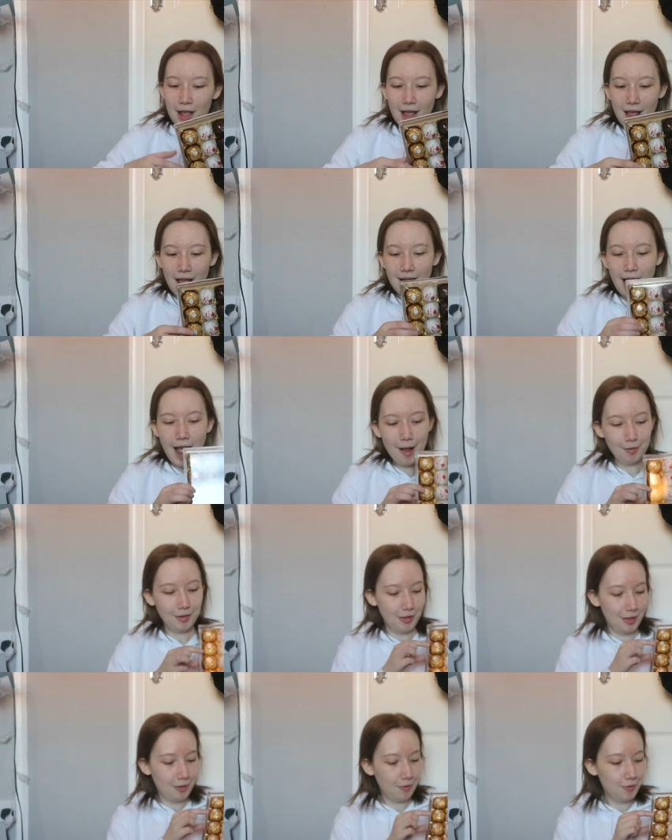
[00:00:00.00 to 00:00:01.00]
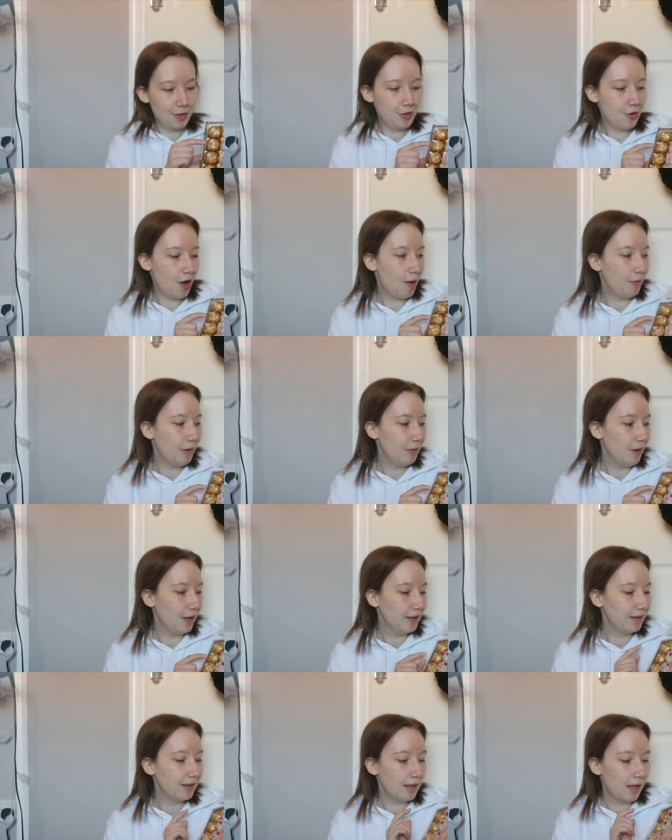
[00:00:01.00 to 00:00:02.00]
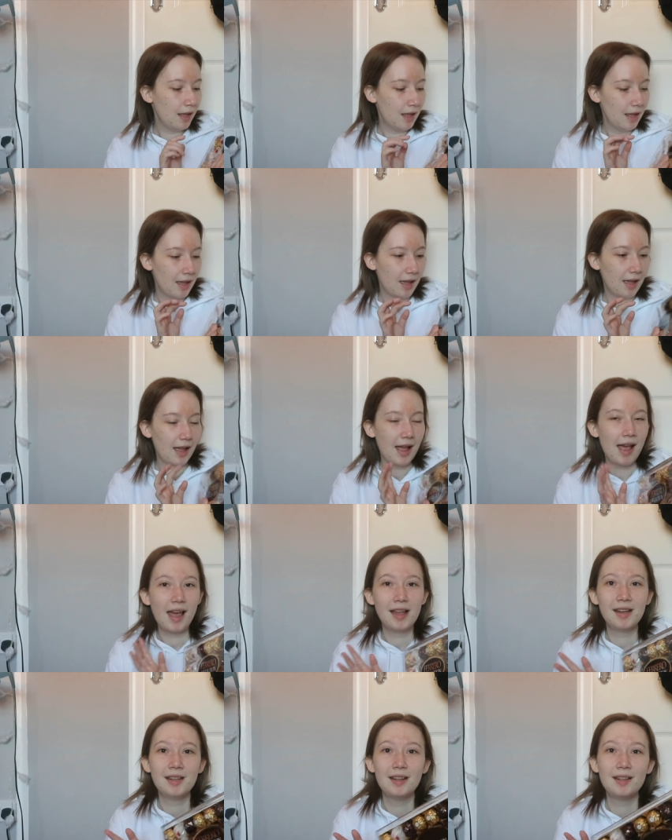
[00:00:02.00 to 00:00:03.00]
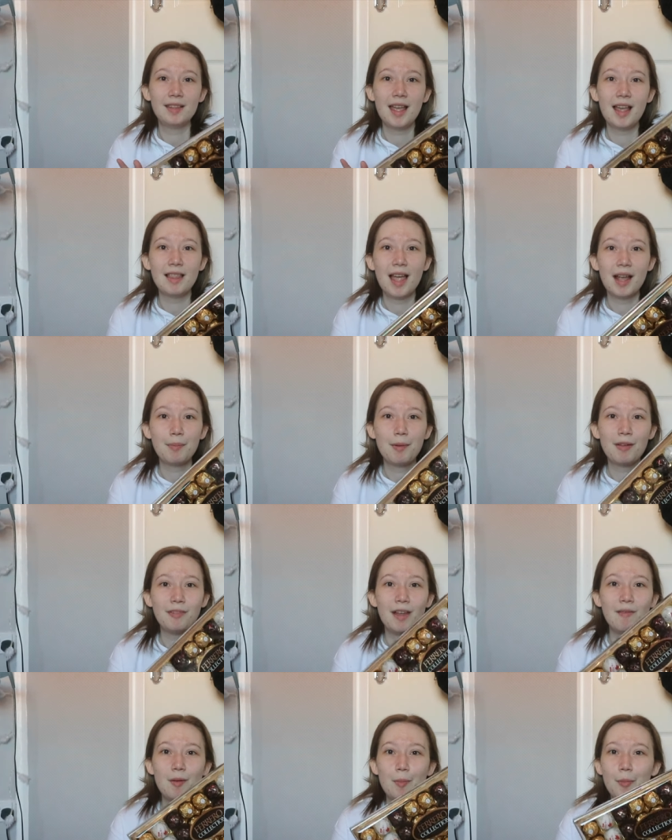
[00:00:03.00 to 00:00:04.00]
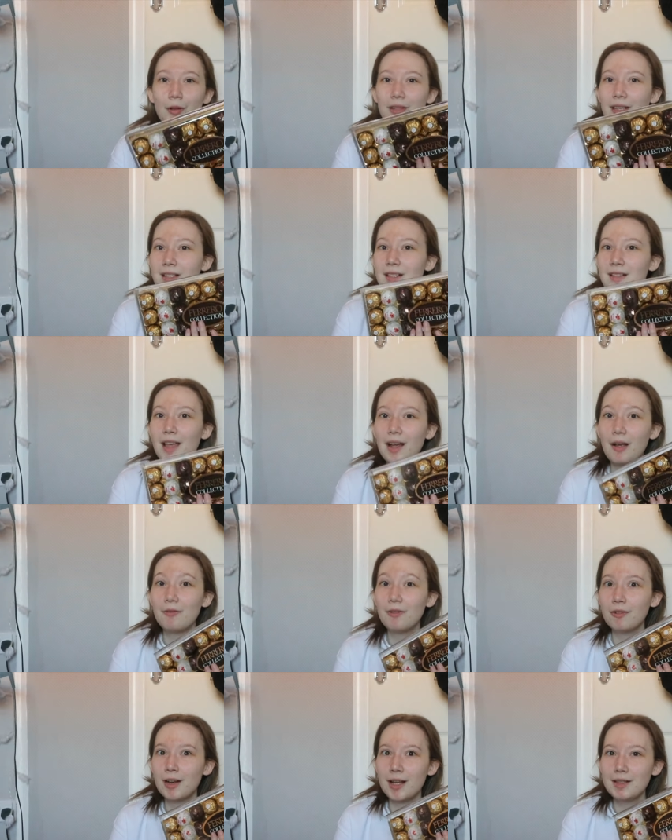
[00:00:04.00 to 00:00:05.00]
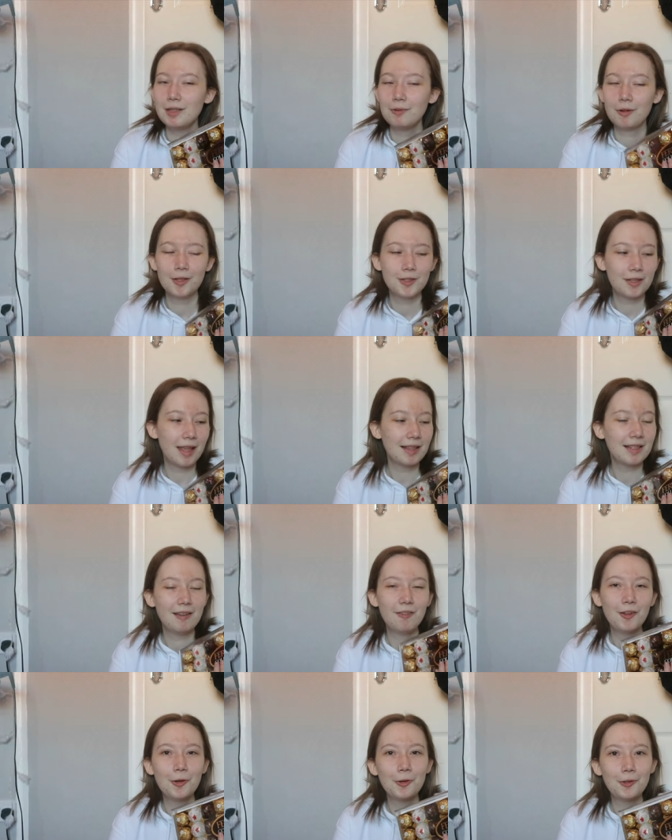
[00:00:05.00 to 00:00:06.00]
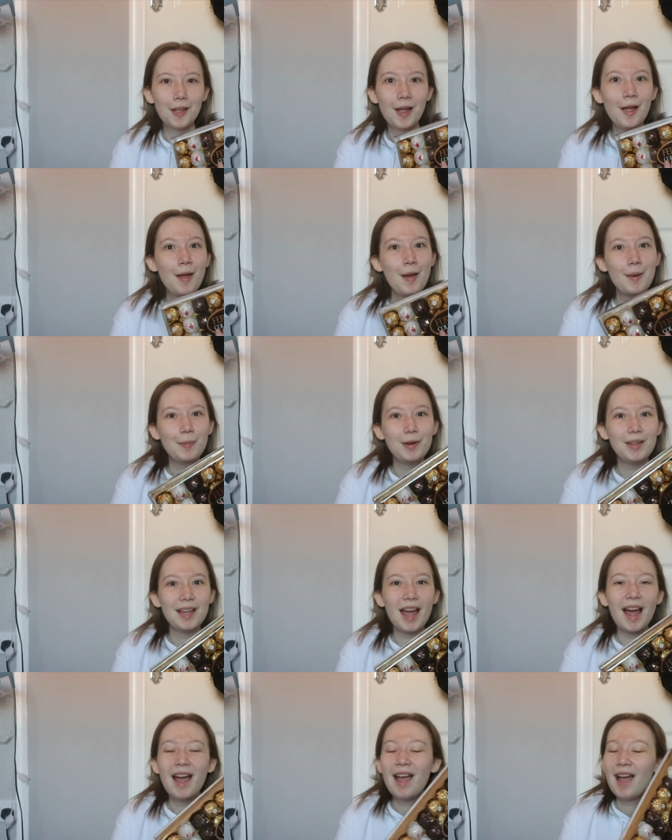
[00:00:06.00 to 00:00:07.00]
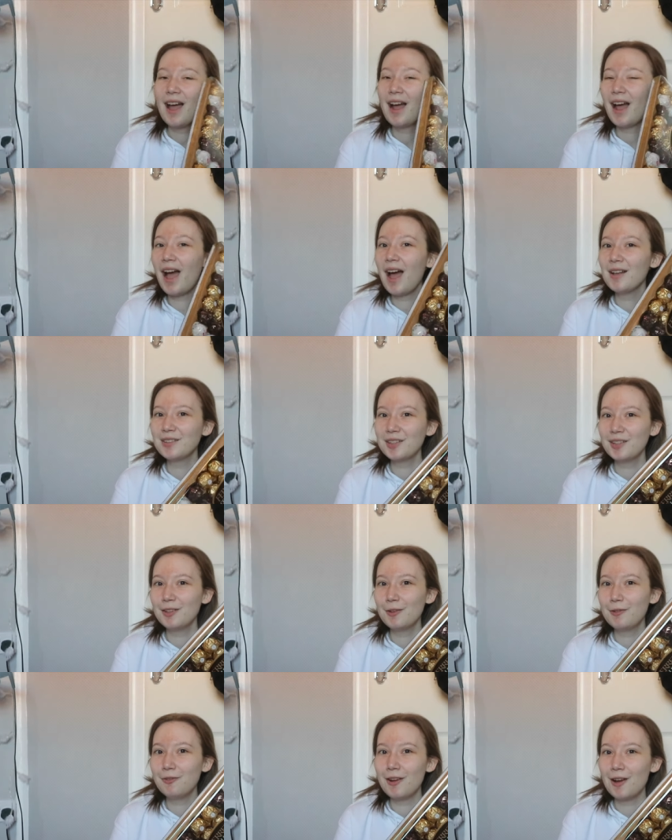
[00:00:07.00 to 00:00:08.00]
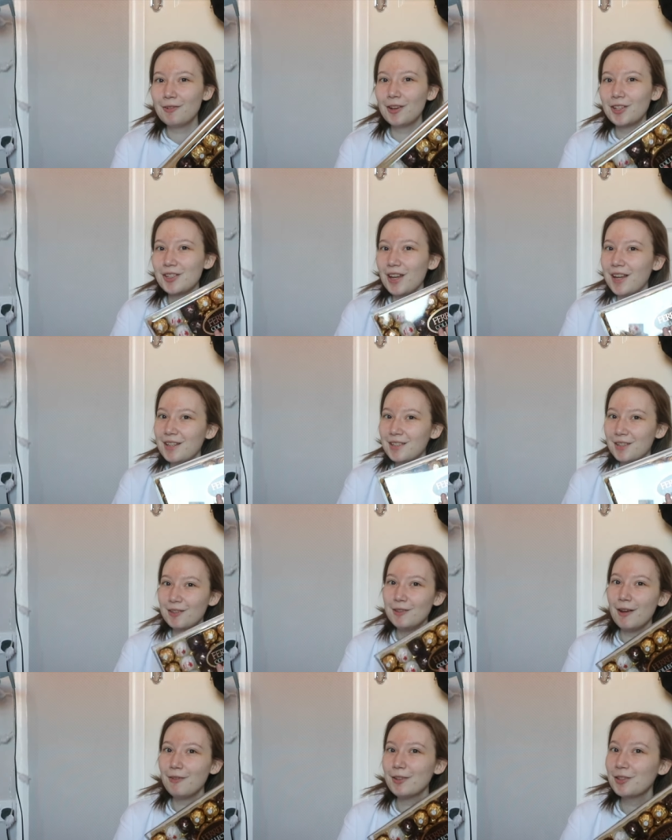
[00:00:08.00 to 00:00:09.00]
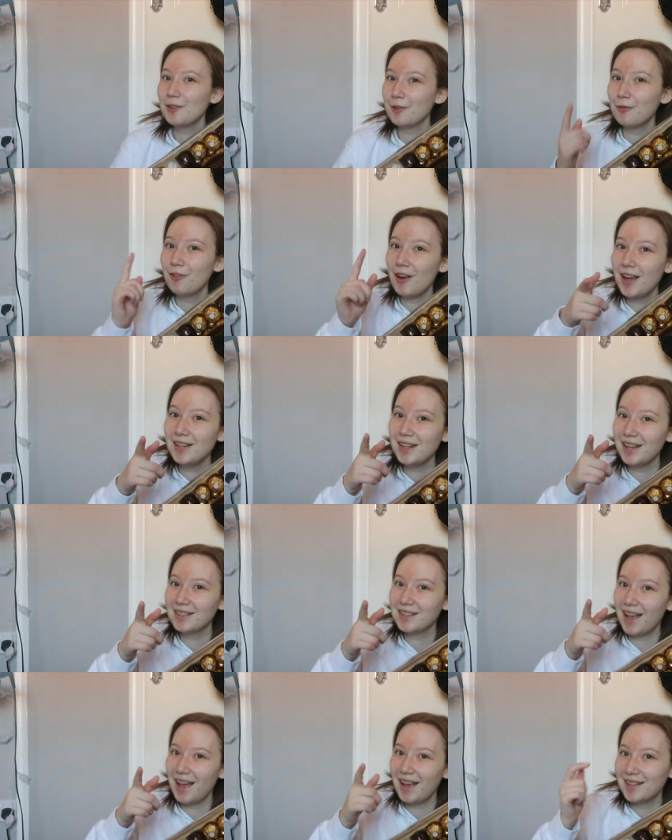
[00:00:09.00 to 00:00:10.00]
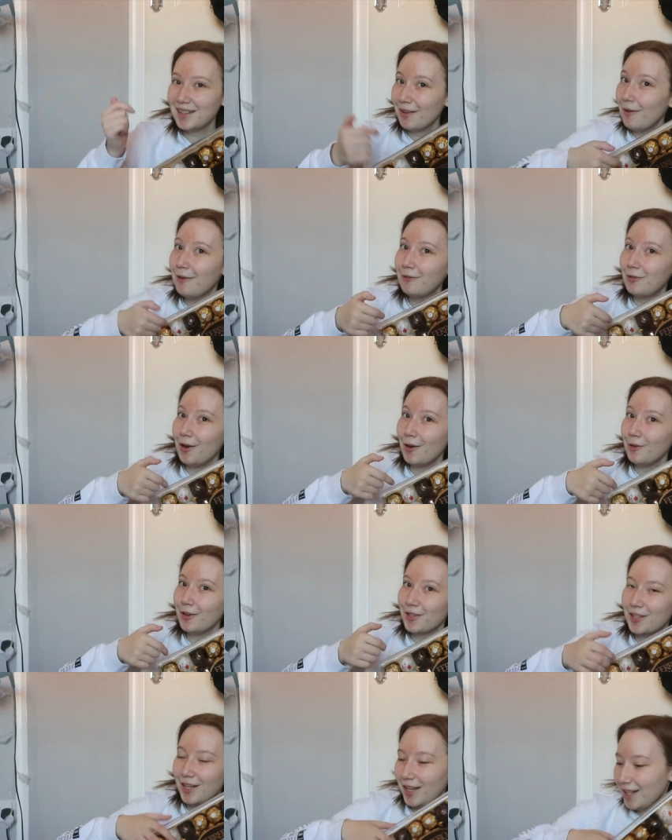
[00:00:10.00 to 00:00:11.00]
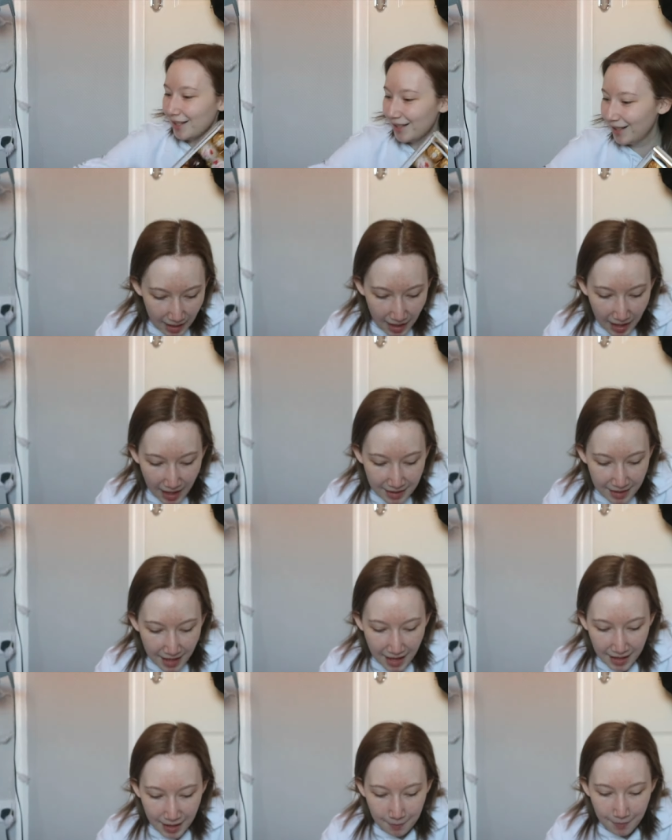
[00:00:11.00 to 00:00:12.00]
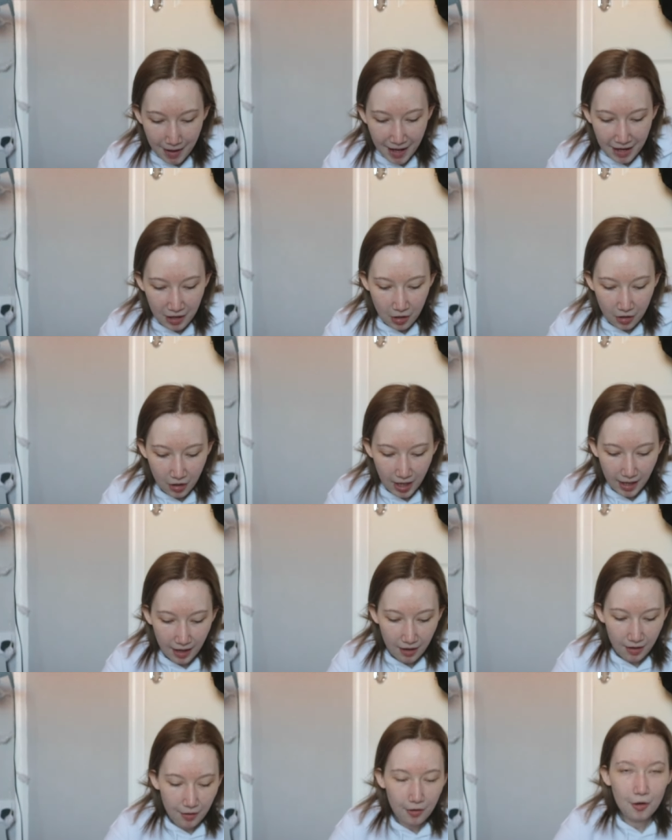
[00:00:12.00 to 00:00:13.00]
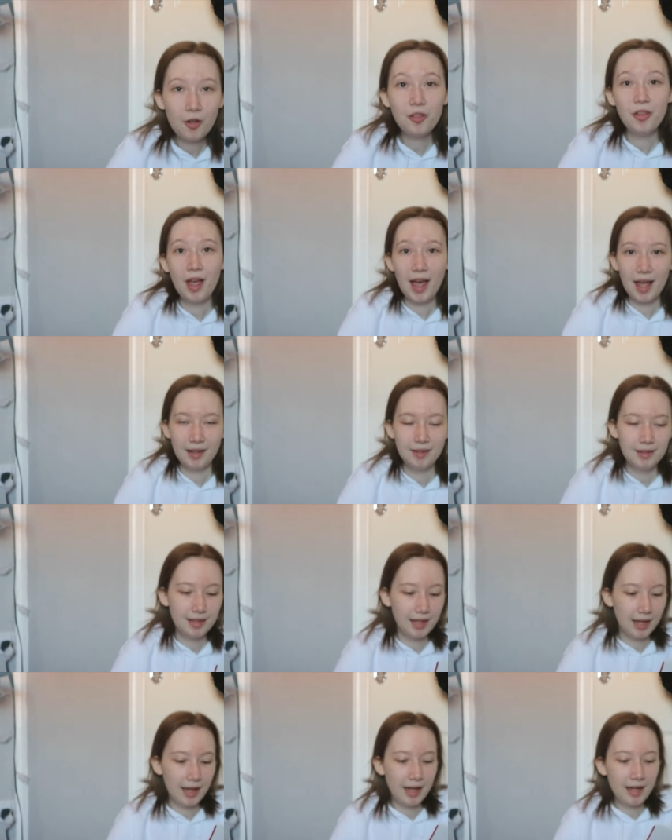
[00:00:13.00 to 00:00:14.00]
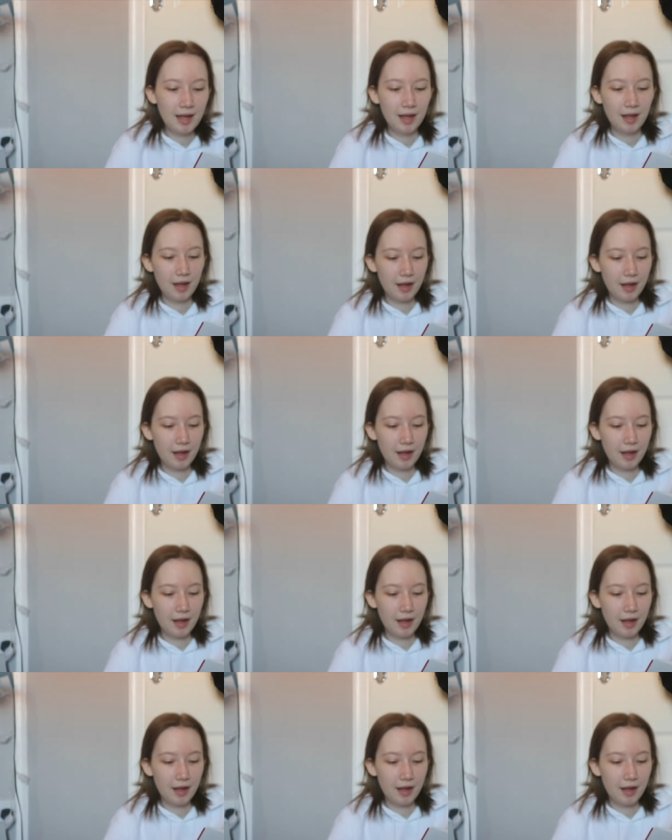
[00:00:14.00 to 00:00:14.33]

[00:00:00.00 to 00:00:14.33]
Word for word: I absolutely love the normal ones and they're like my favourite, but this is like a variety one, so that's even cooler. But yeah, absolutely love Ferrero Rochers, so if you're ever stuck for ideas, guys, Ferrero Rochers. And then my other auntie